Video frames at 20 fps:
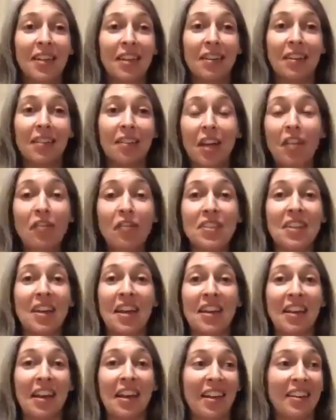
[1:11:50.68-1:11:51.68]

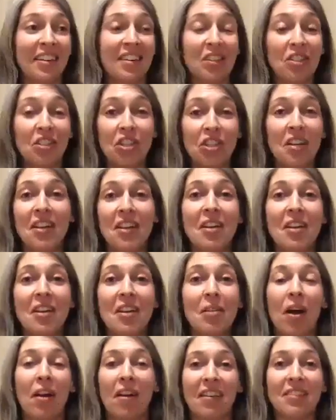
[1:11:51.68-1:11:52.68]
glyphosate and GE
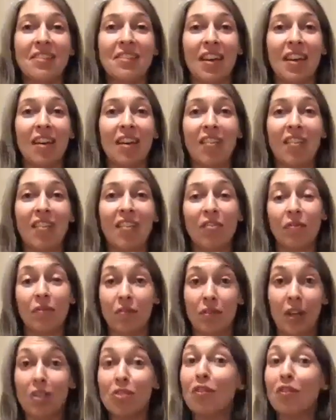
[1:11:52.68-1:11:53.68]
products have
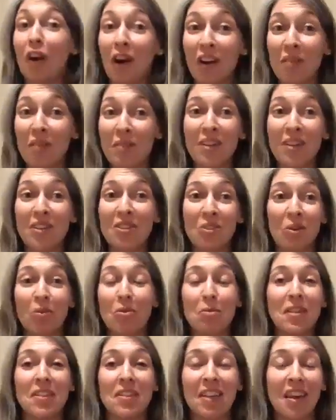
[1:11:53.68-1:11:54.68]
thus far been shown to
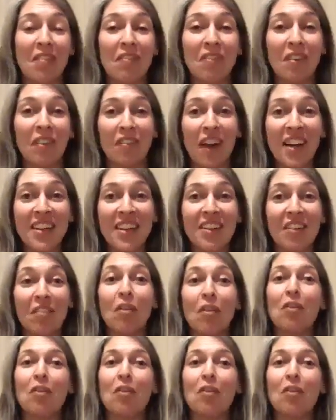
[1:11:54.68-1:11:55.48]
be safe and effective.